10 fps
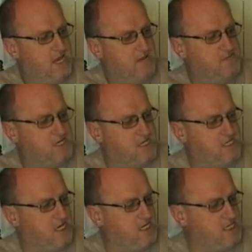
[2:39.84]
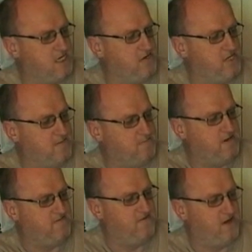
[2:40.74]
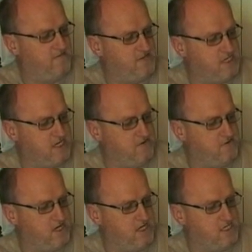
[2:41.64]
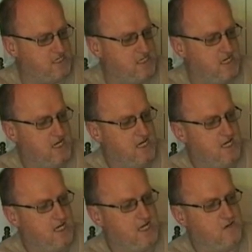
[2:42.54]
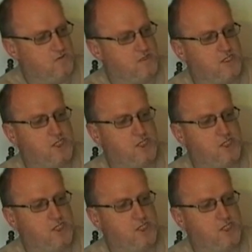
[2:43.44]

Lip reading: M16 series, MP5 series. It also